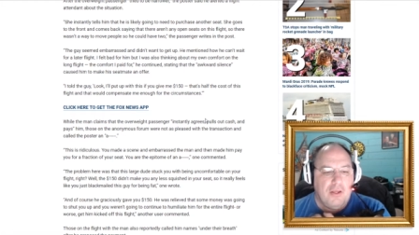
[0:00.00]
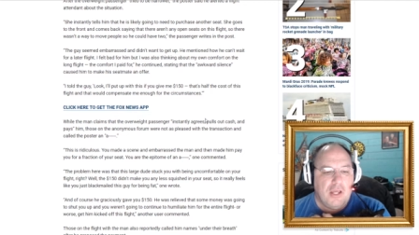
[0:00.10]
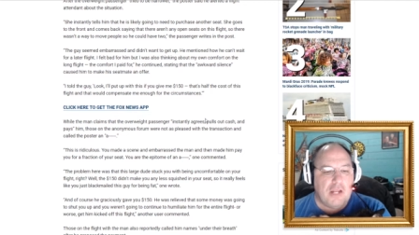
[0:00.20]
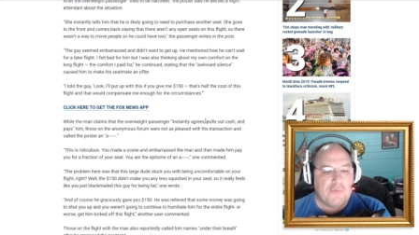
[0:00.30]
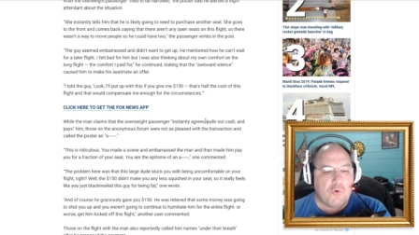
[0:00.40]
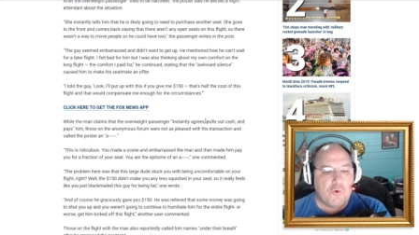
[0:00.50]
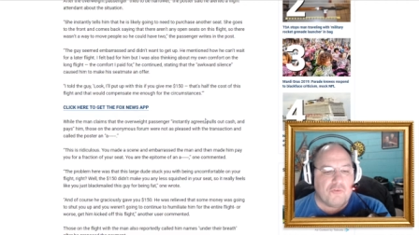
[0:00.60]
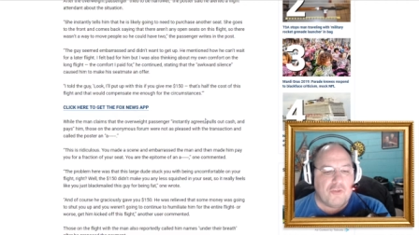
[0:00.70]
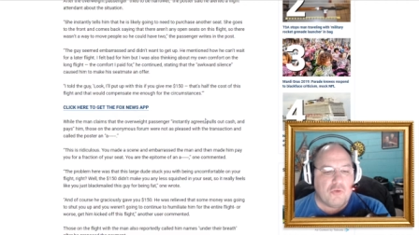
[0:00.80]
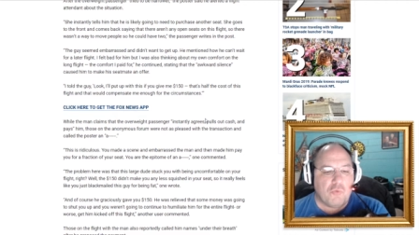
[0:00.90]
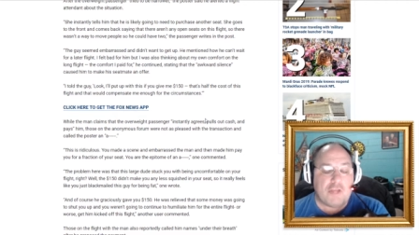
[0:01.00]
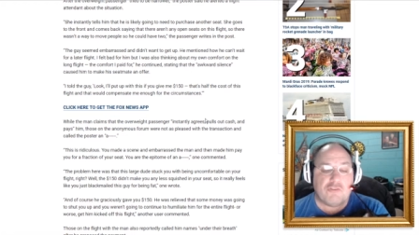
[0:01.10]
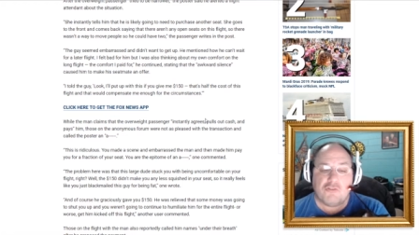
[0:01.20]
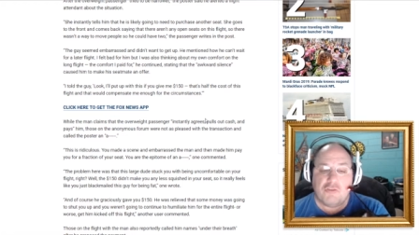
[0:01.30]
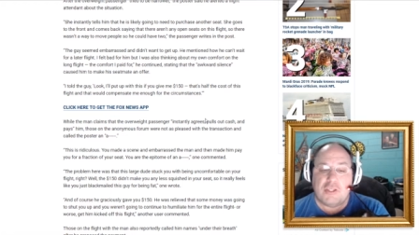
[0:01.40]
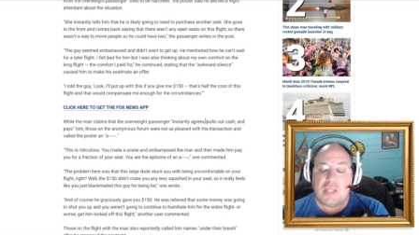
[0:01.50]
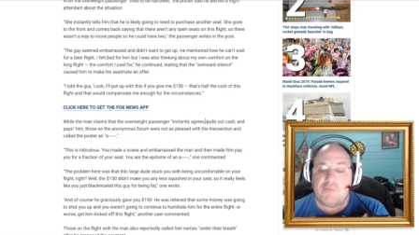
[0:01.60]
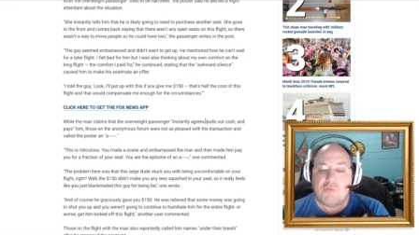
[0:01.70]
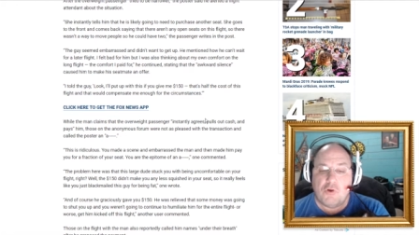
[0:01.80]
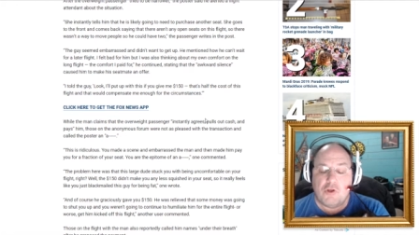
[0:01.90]
And of course, he graciously
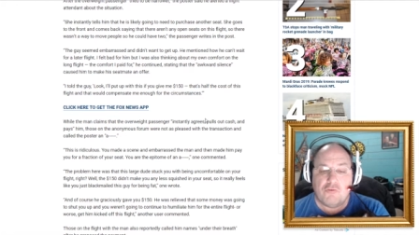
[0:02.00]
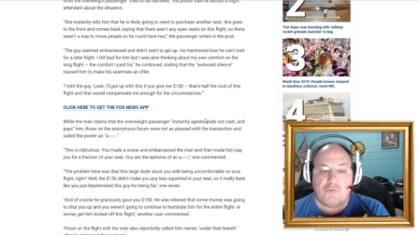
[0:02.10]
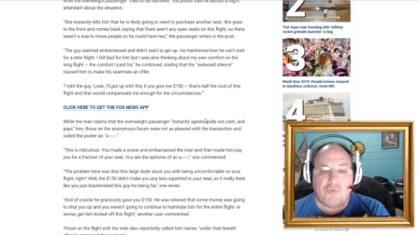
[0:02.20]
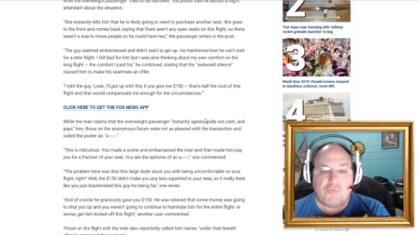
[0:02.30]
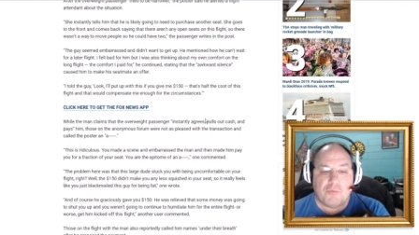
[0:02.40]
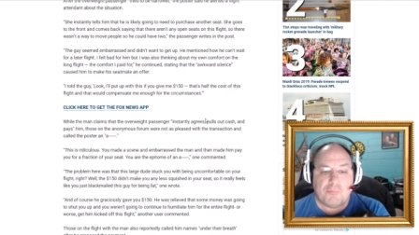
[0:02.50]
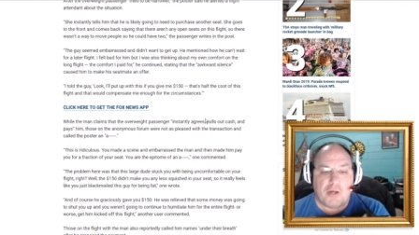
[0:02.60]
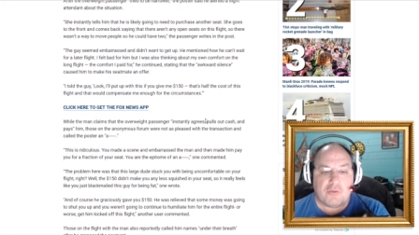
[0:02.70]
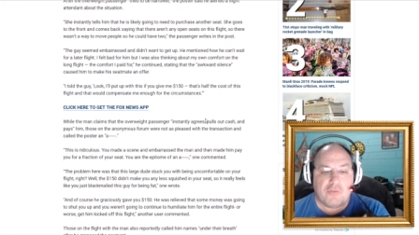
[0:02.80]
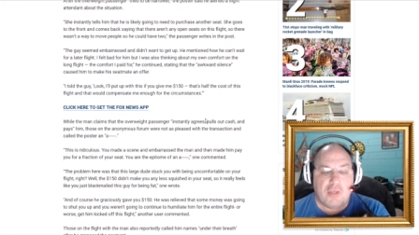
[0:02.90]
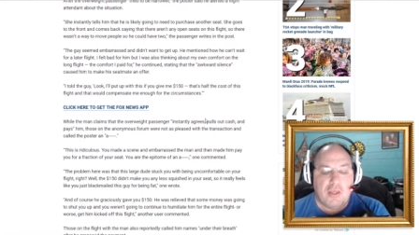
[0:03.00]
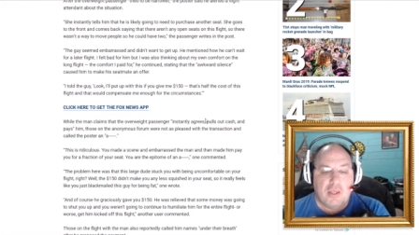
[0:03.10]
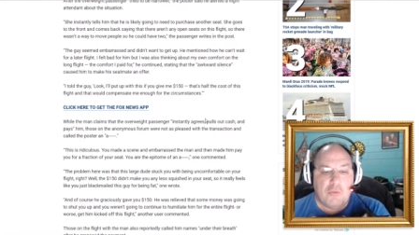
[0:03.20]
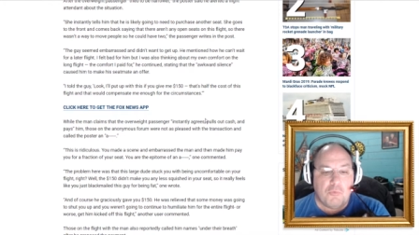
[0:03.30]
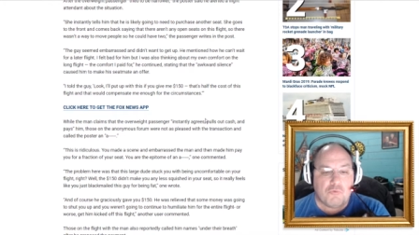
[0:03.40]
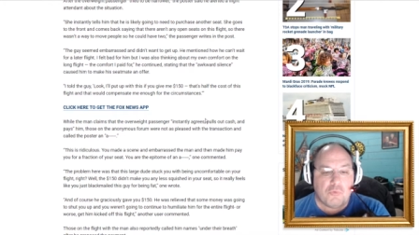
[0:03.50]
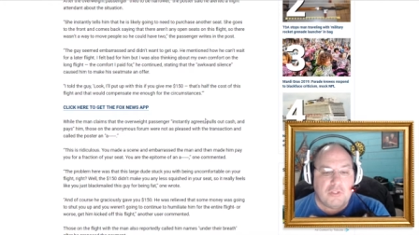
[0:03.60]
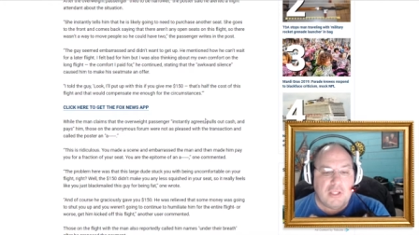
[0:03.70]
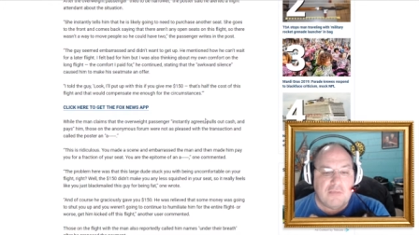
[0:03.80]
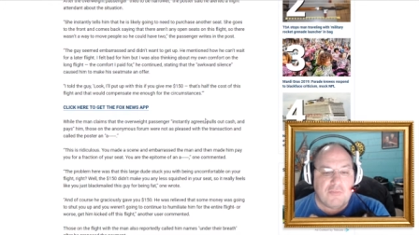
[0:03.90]
gave you 150 bucks. He was
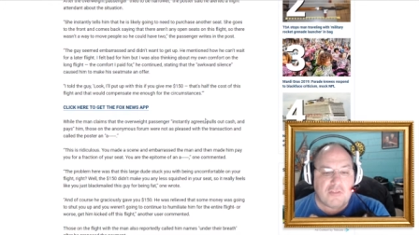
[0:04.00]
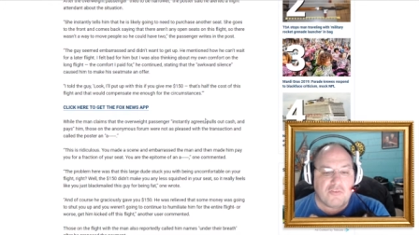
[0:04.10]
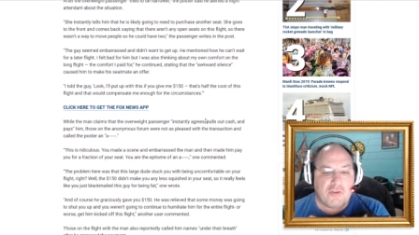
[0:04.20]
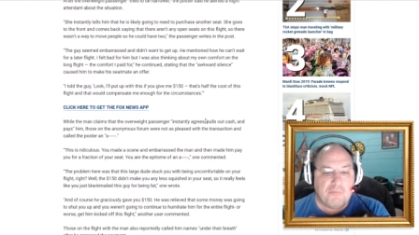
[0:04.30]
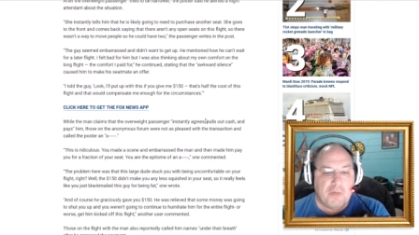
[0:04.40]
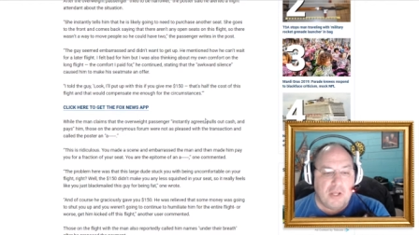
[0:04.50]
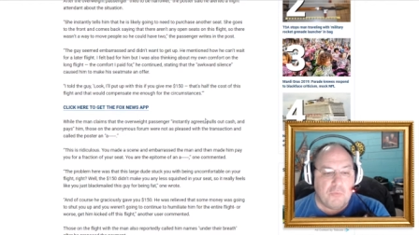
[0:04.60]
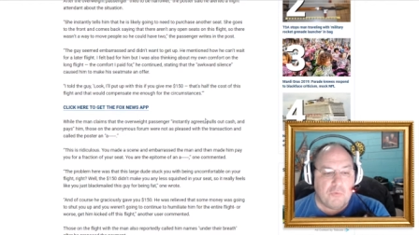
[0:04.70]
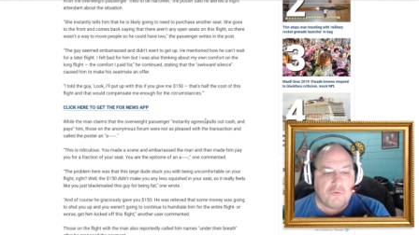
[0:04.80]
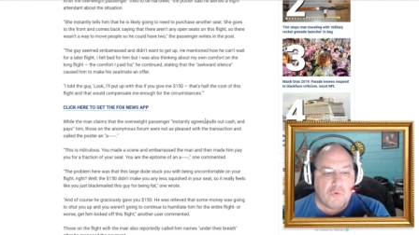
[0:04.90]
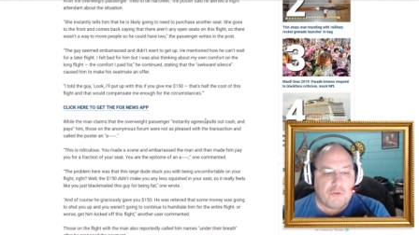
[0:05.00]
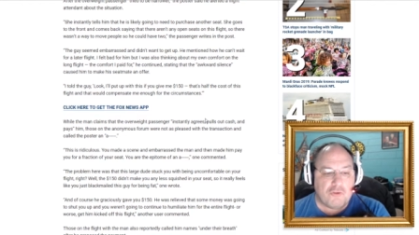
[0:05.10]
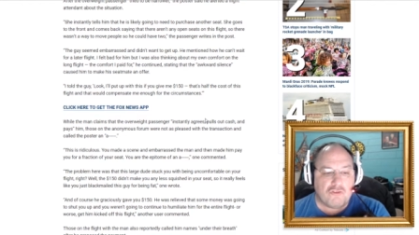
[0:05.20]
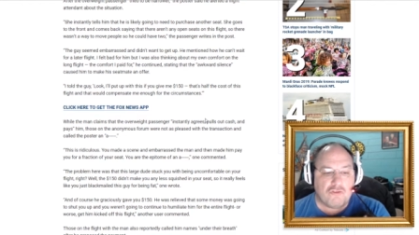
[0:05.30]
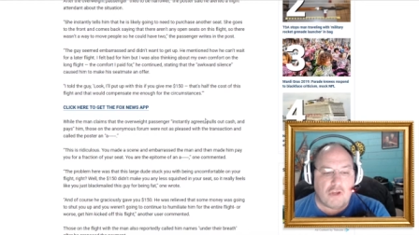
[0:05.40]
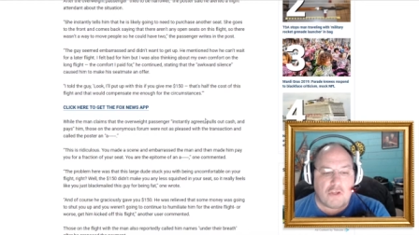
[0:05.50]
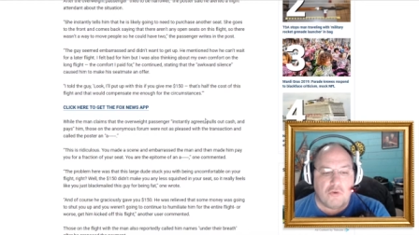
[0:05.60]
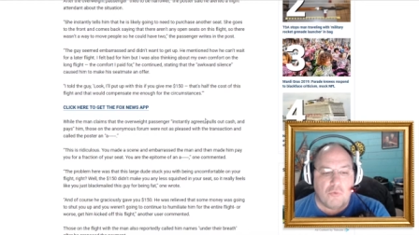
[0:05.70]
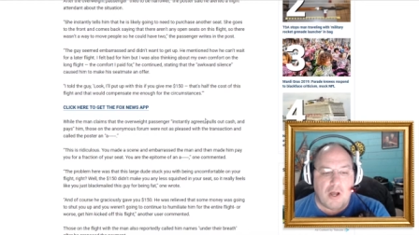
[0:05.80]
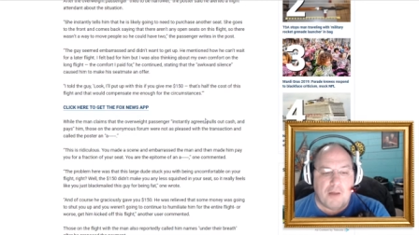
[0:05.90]
relieved that some money was going to shut
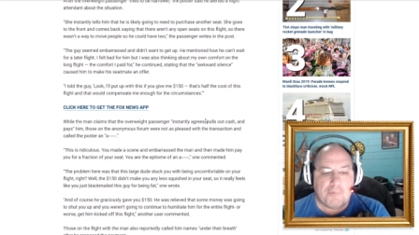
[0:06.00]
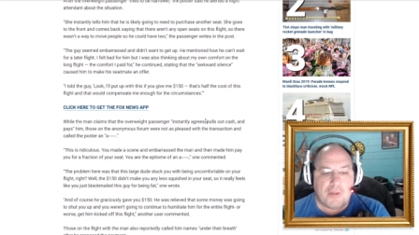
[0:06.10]
you up